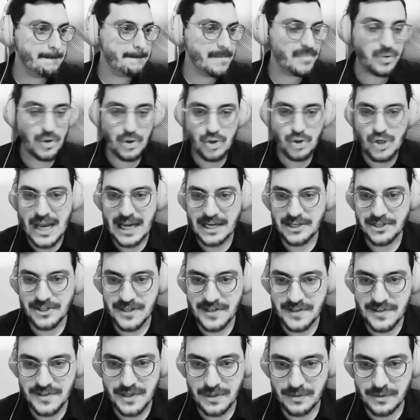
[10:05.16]

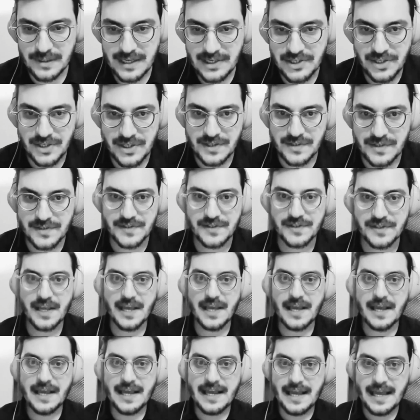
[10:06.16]
projection installations,
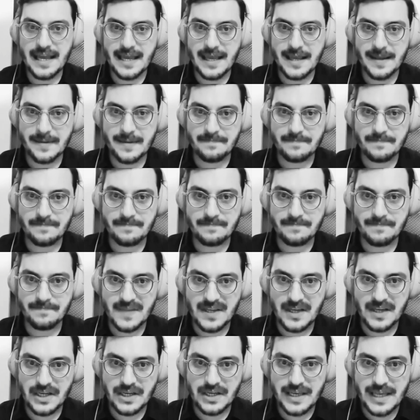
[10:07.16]
um,
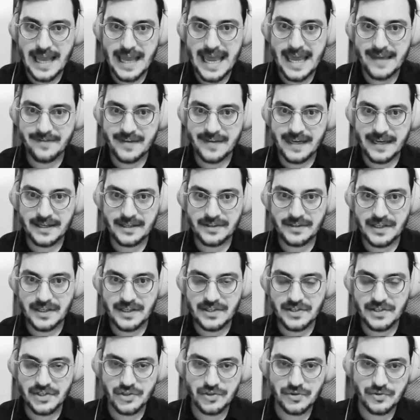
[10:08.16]
having
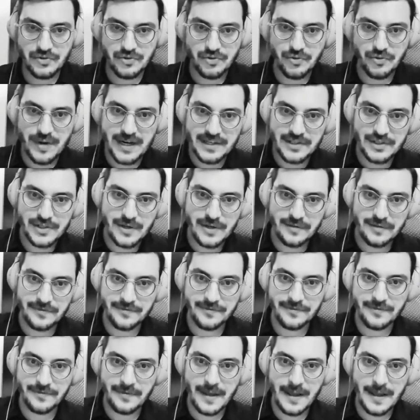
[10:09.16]
these tricks of
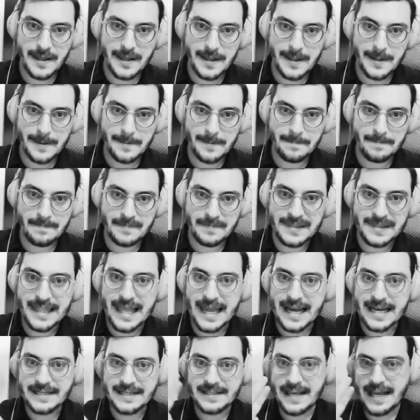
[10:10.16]

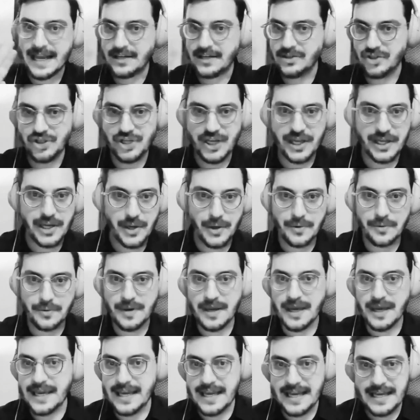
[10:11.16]
light and shadow,
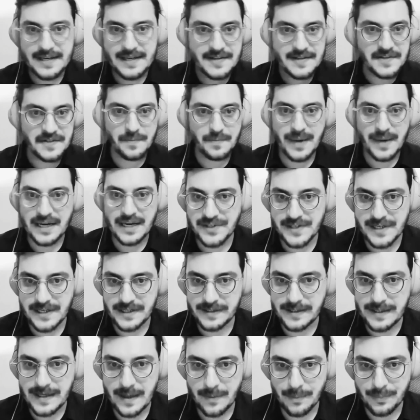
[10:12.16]
it is
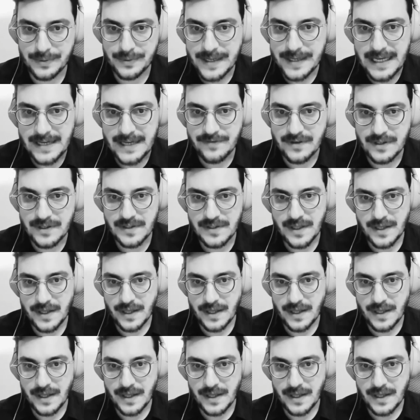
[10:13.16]
basically a play with